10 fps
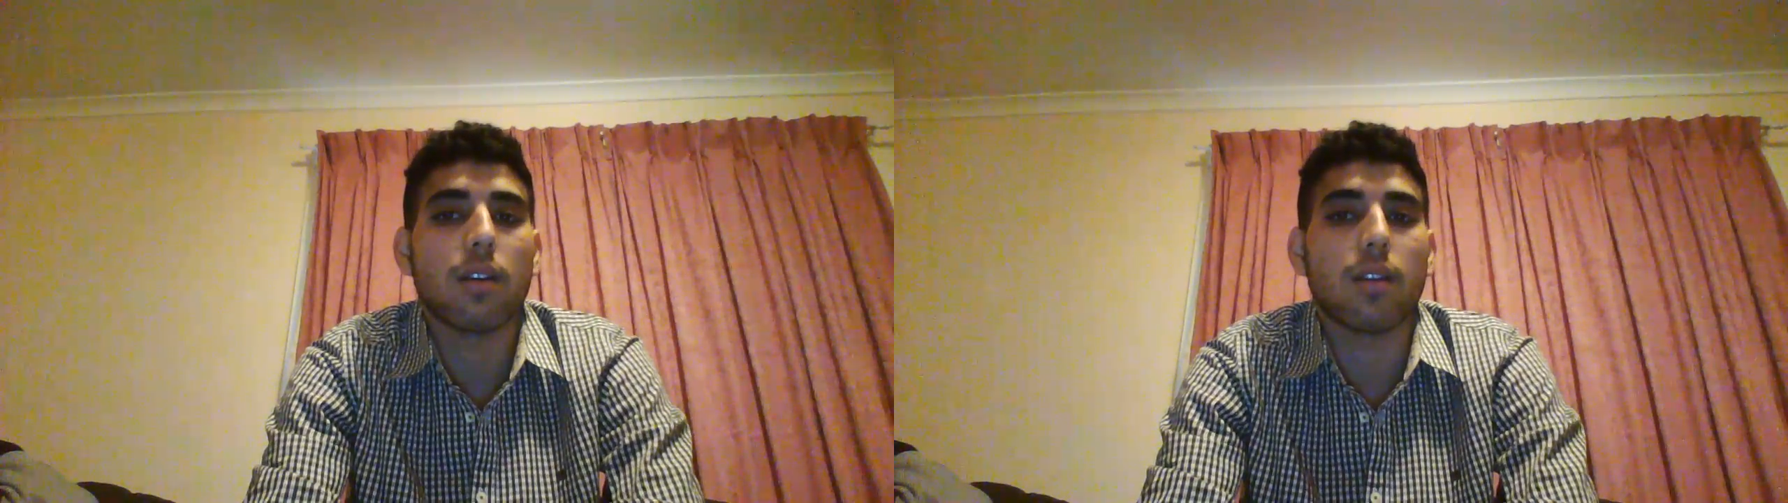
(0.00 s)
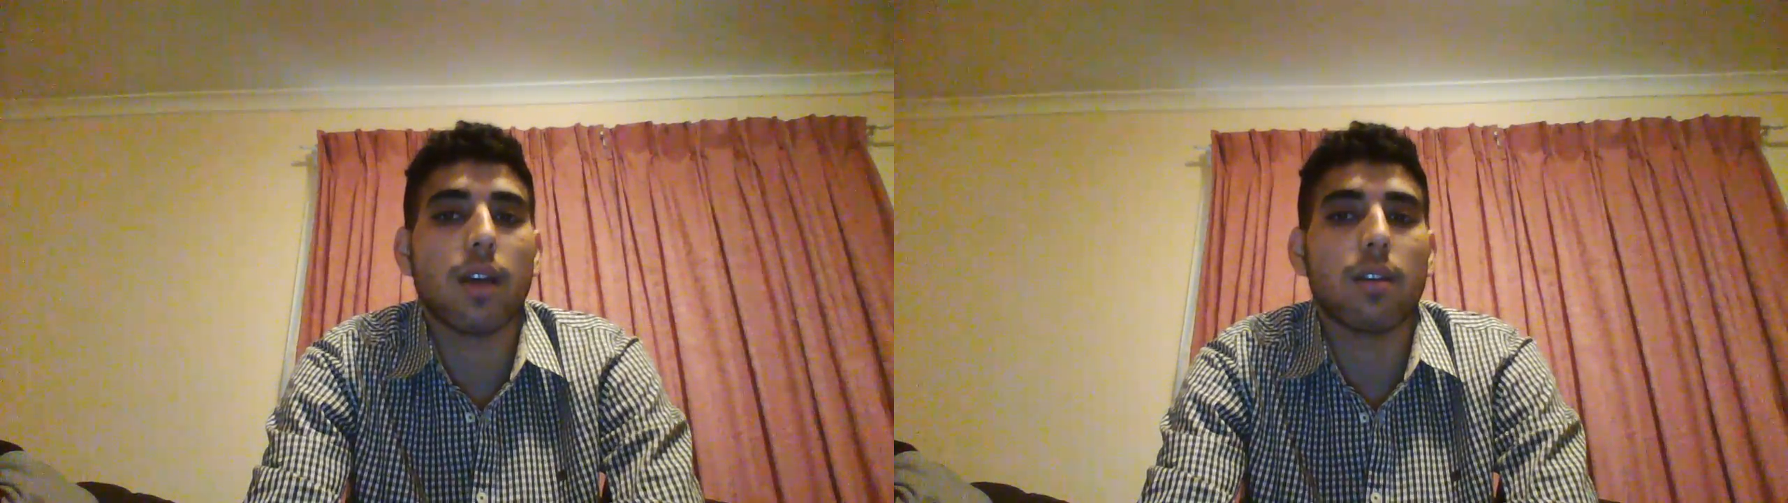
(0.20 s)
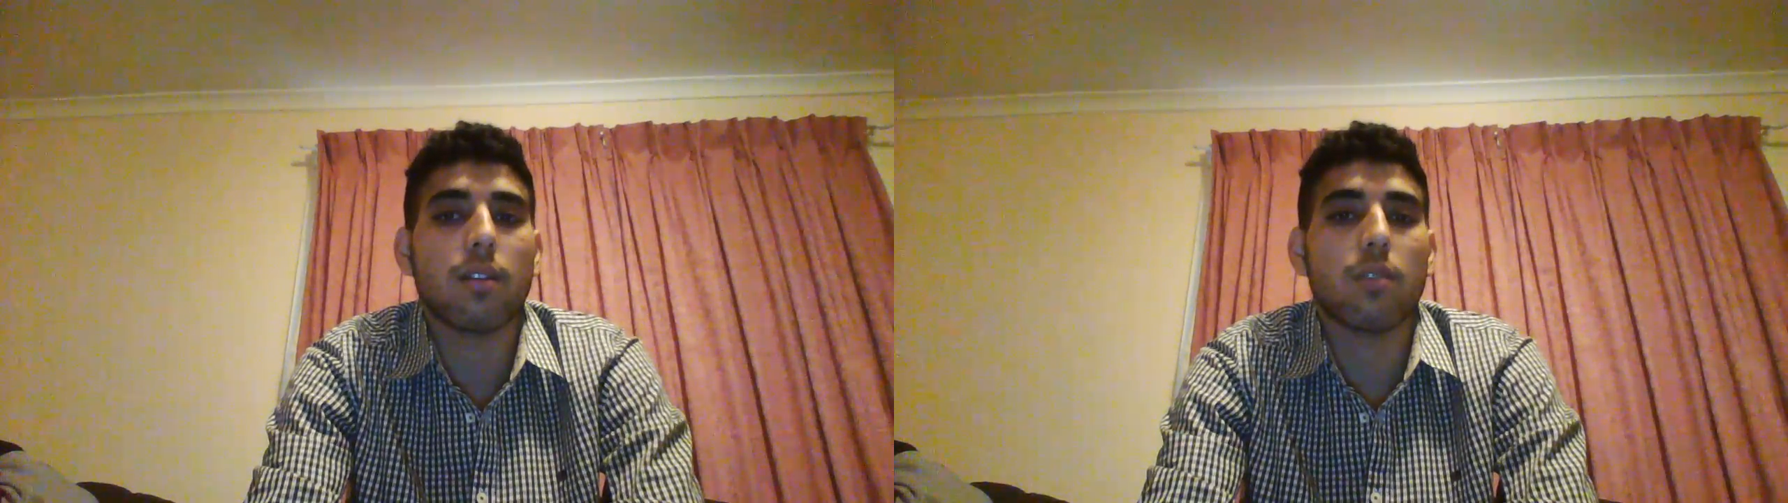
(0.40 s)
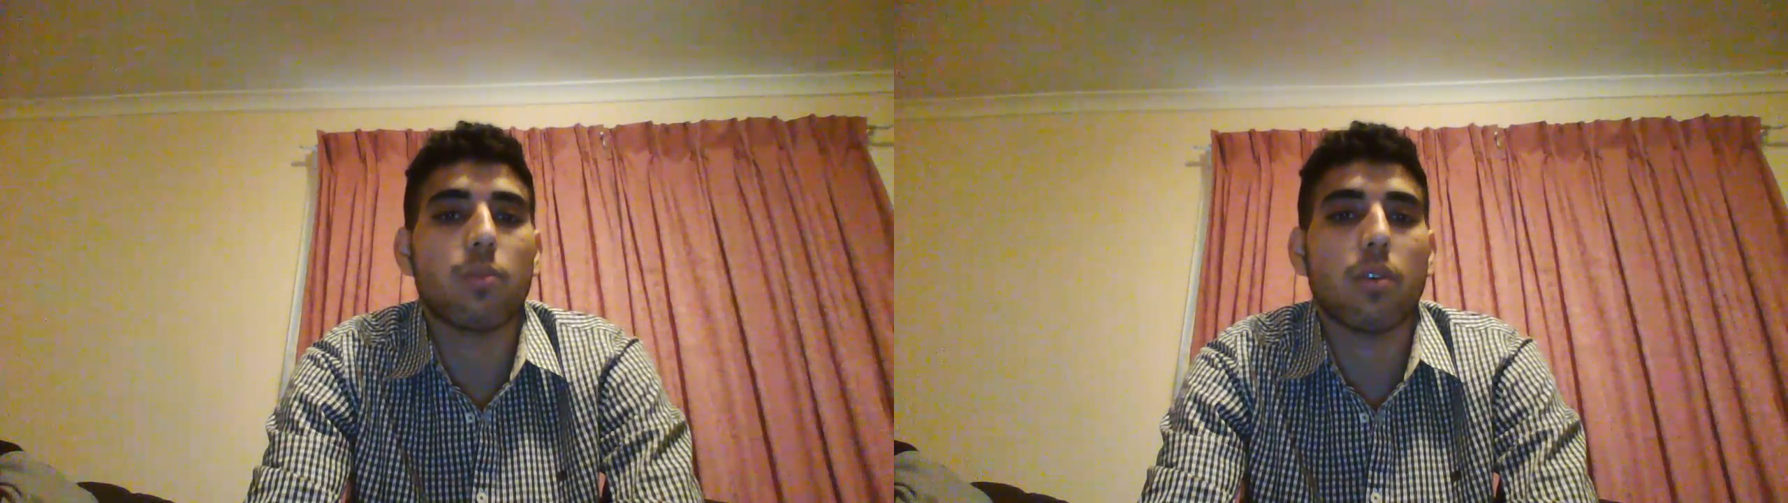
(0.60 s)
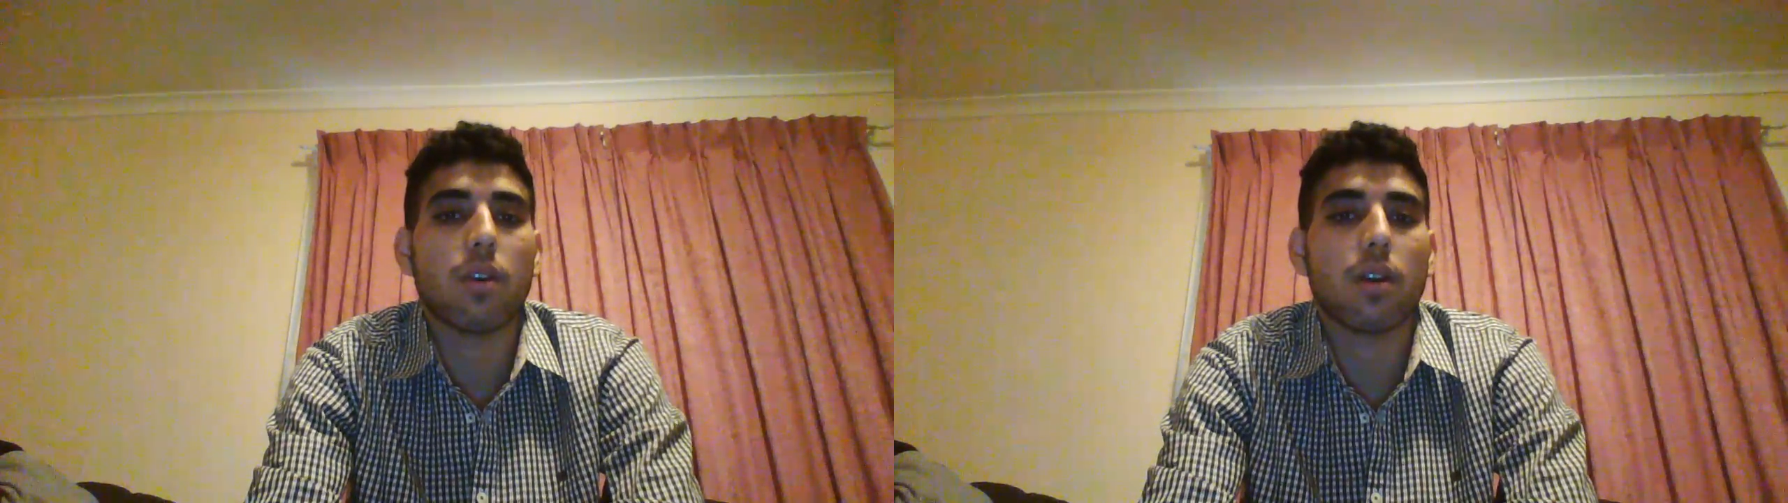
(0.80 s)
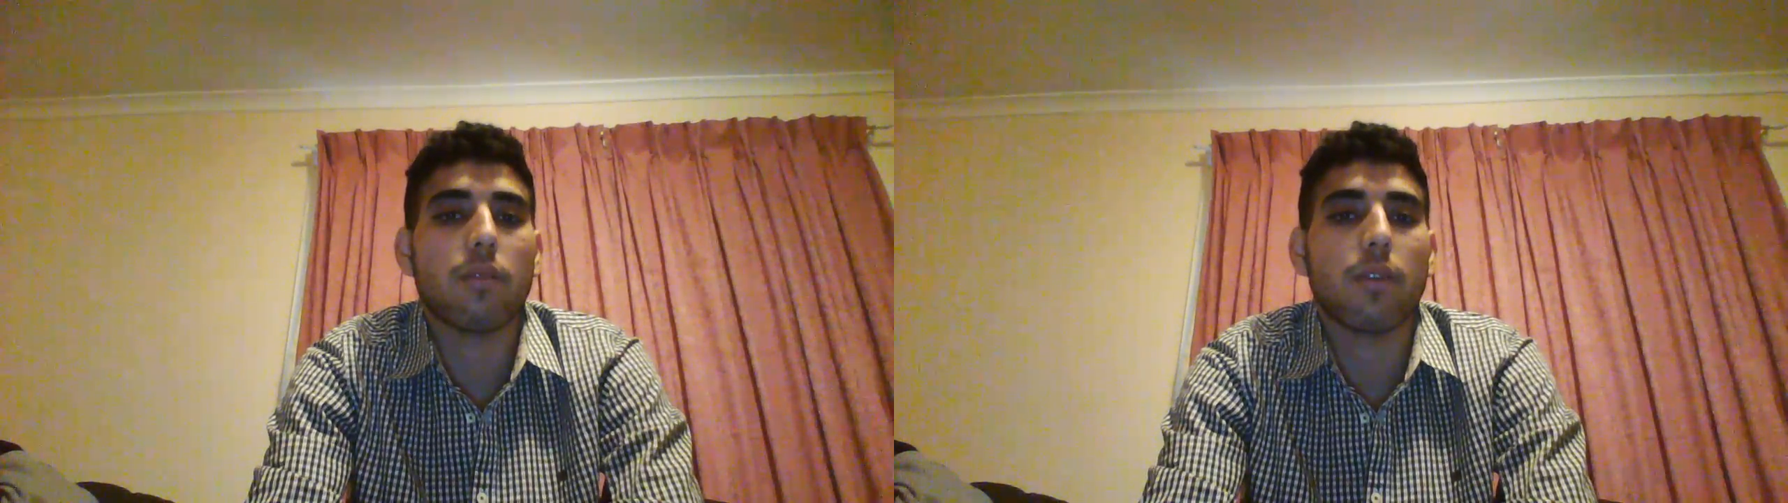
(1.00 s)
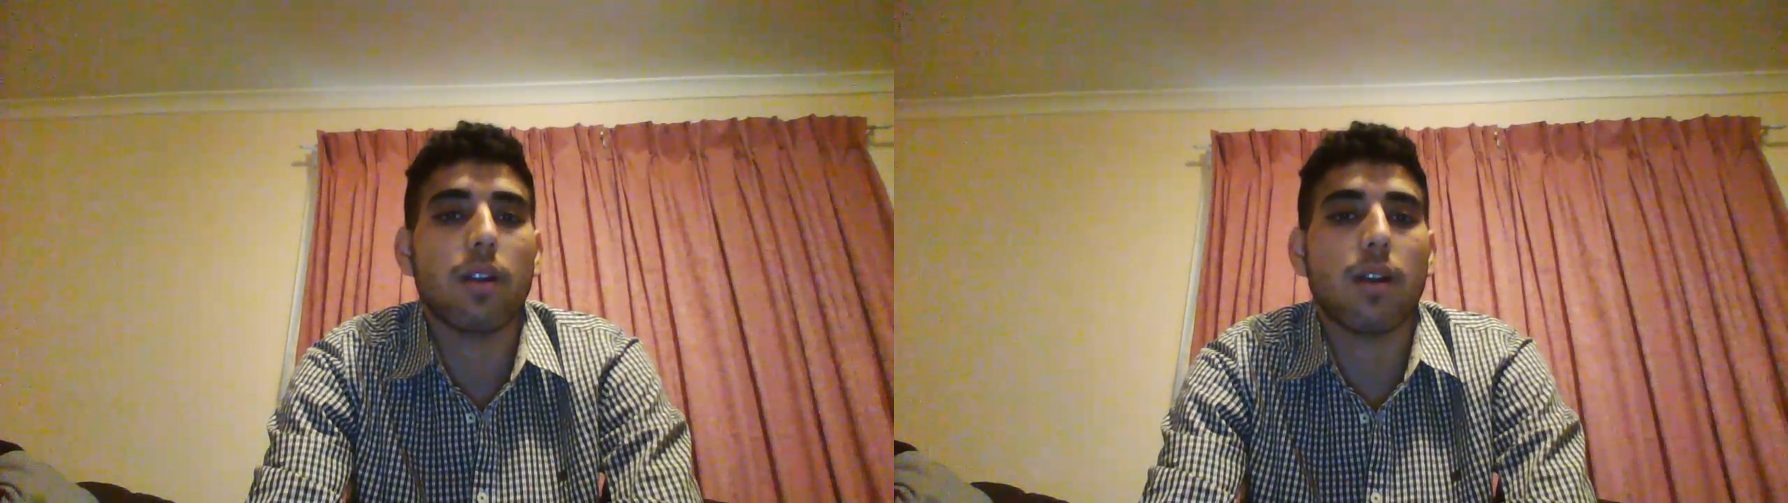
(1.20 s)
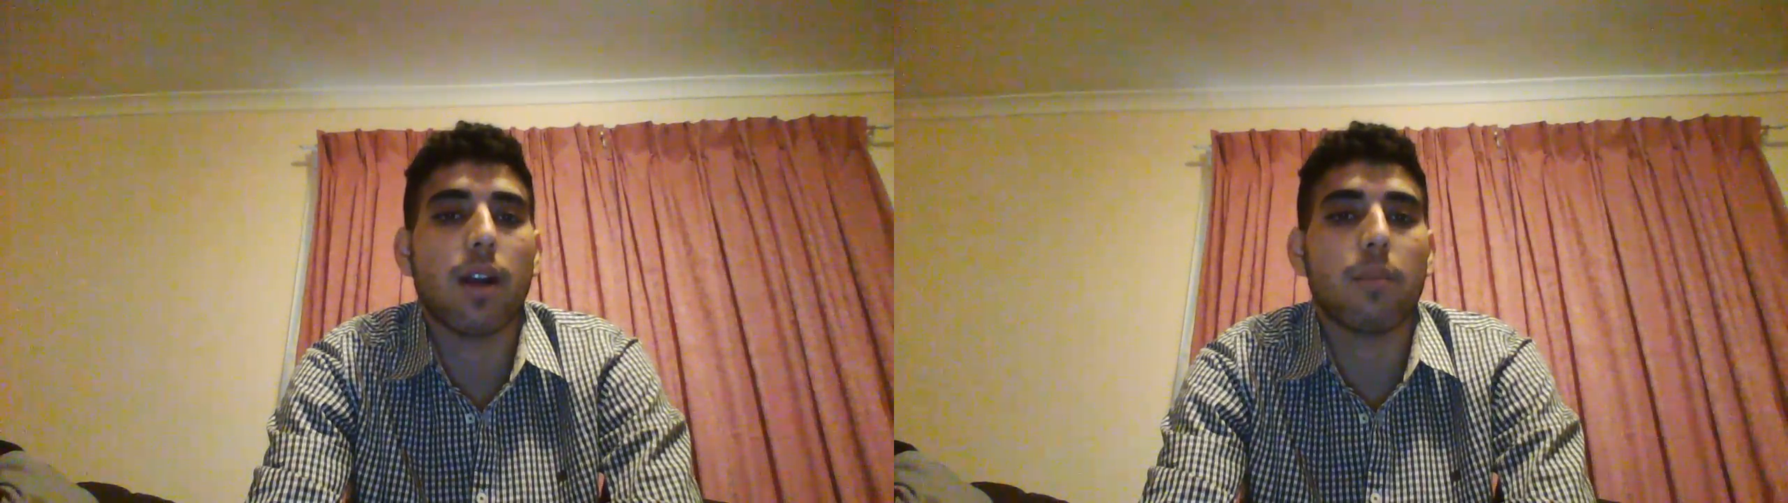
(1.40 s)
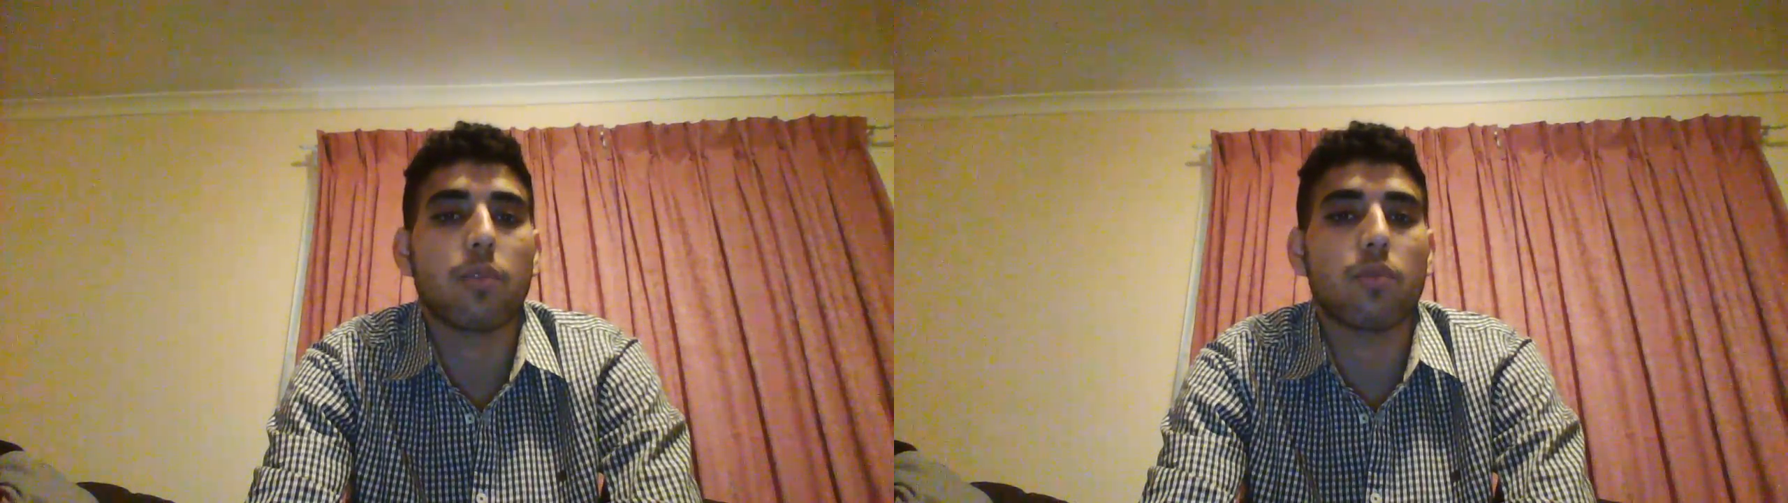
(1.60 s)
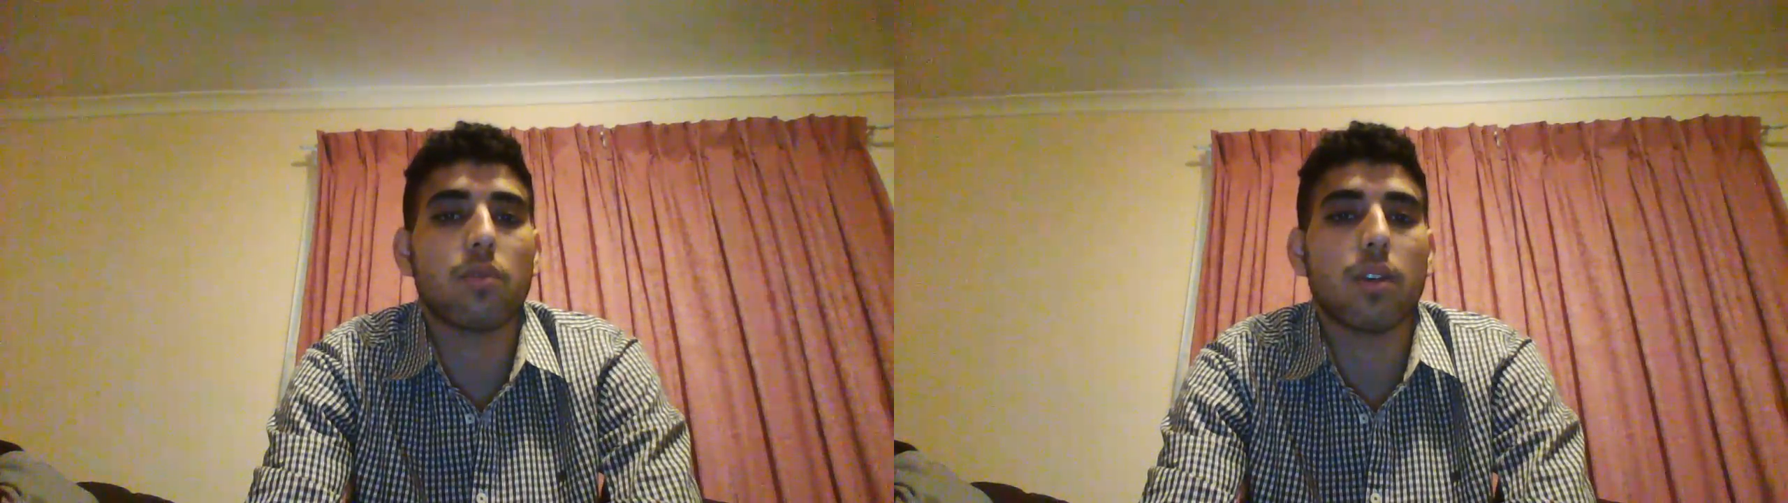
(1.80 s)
then these product will help to